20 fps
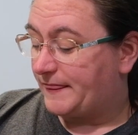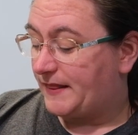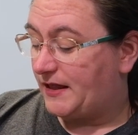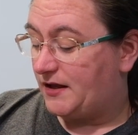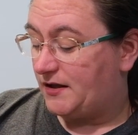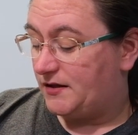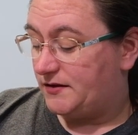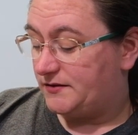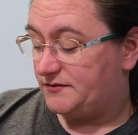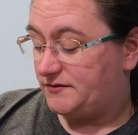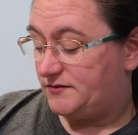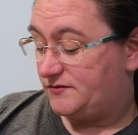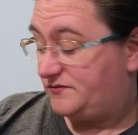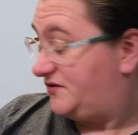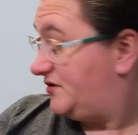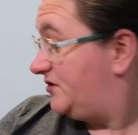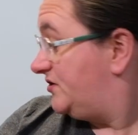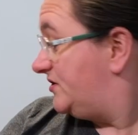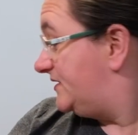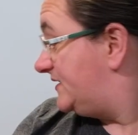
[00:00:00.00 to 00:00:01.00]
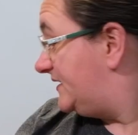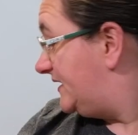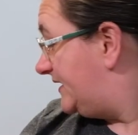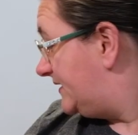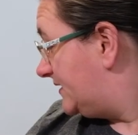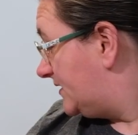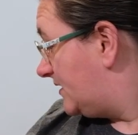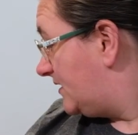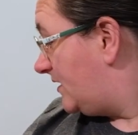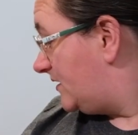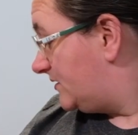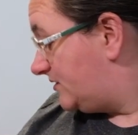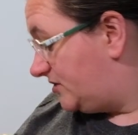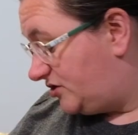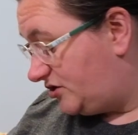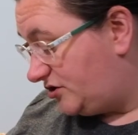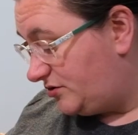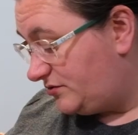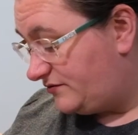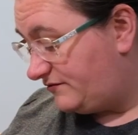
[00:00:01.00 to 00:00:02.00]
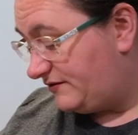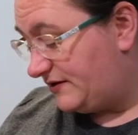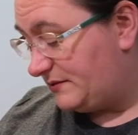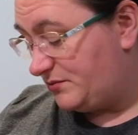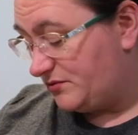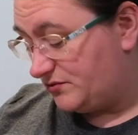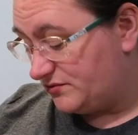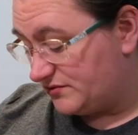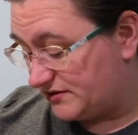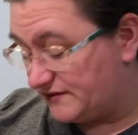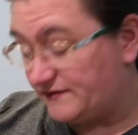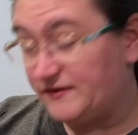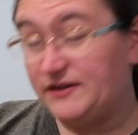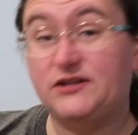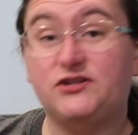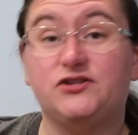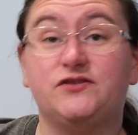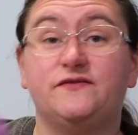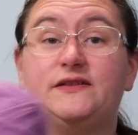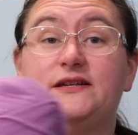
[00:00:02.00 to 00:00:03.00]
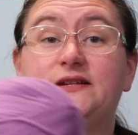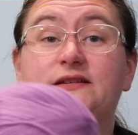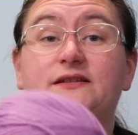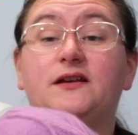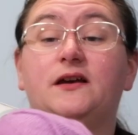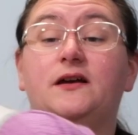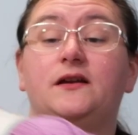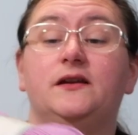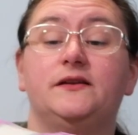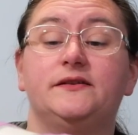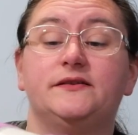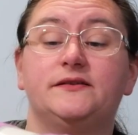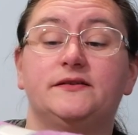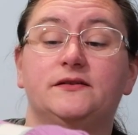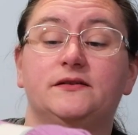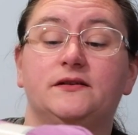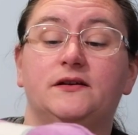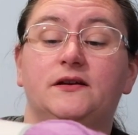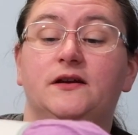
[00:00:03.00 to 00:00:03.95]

Uh, so you just need two or three balls of each of these colours.